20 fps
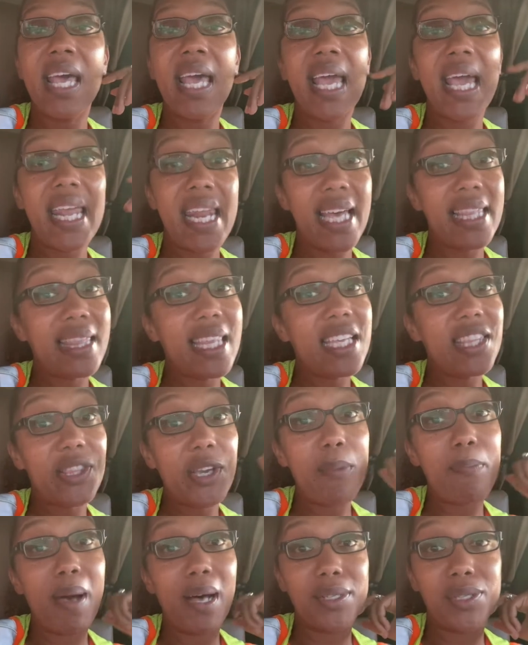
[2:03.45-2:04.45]
And I think they're
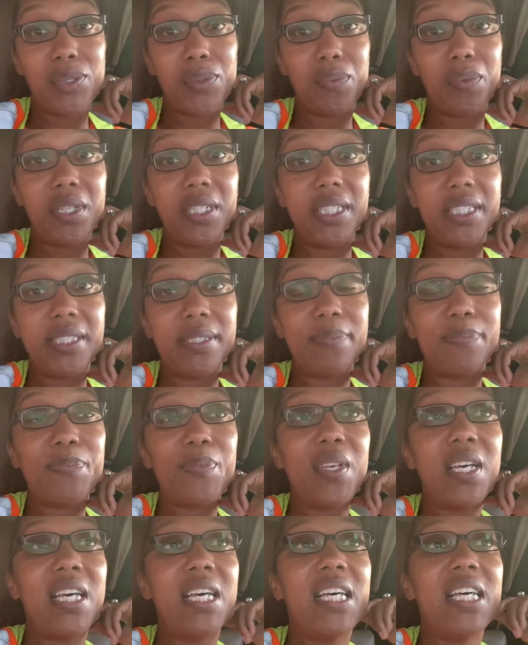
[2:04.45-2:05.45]
about to run.
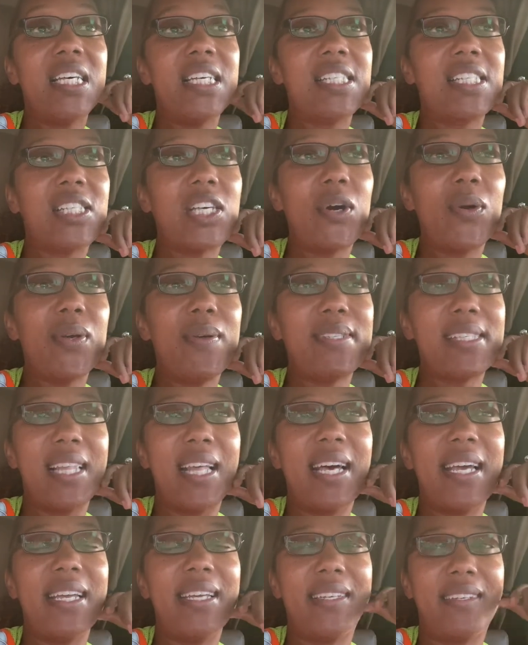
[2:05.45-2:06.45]
So he's
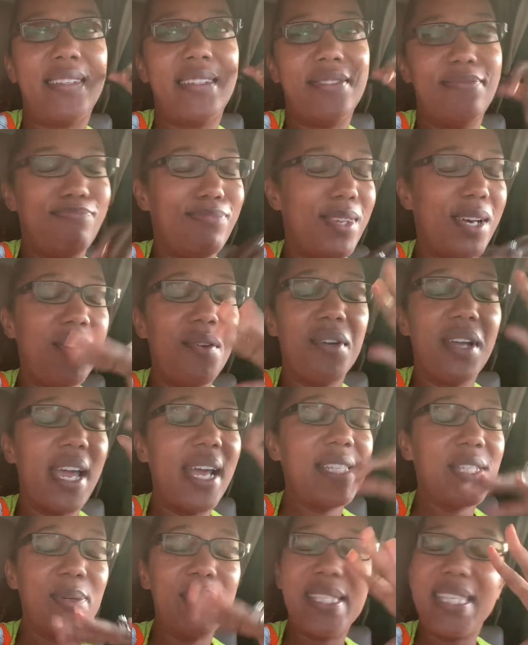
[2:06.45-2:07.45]
like,
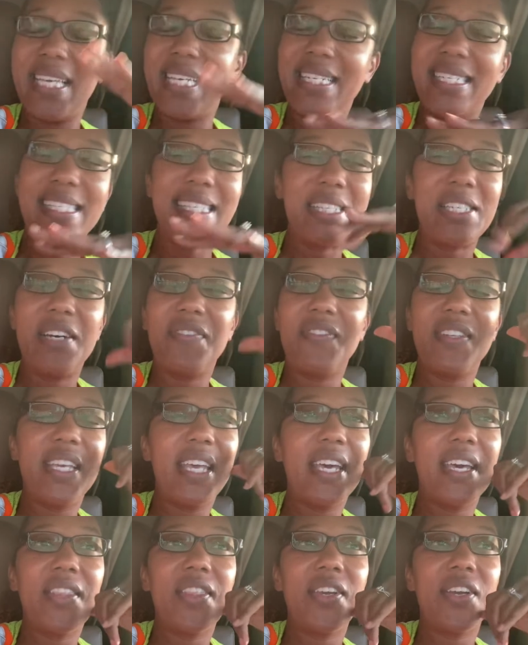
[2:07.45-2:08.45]
okay, so he's getting his stuff
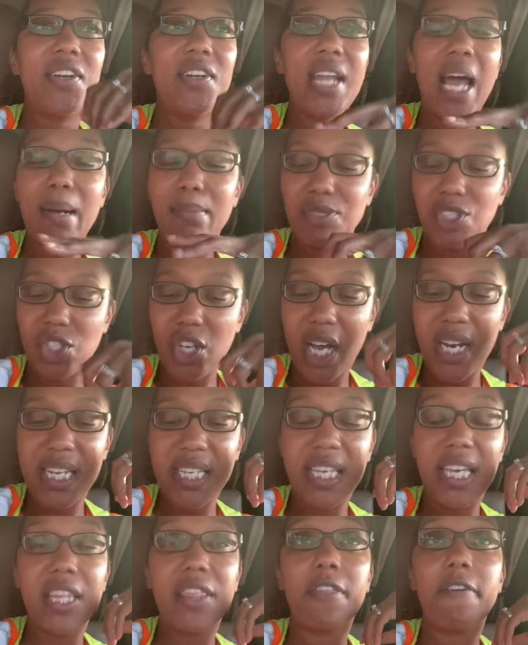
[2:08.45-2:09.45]
together and I'm trying to
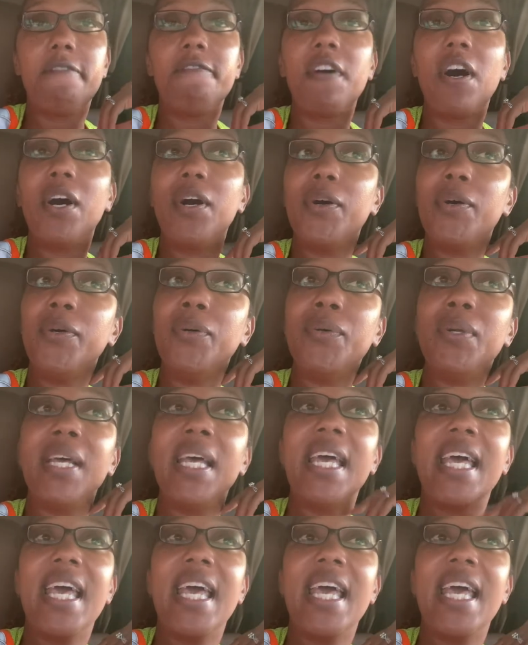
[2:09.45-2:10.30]
get the phone.